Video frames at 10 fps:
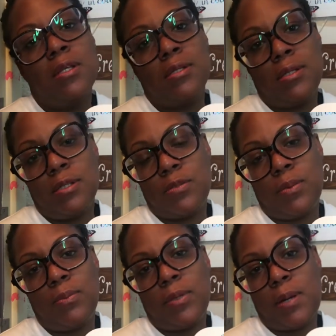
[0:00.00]
to this
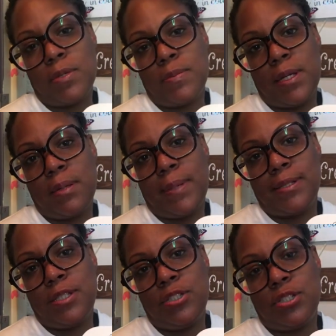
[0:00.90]
one when I was making my
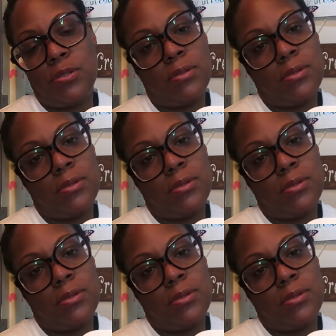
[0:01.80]
t-shirts.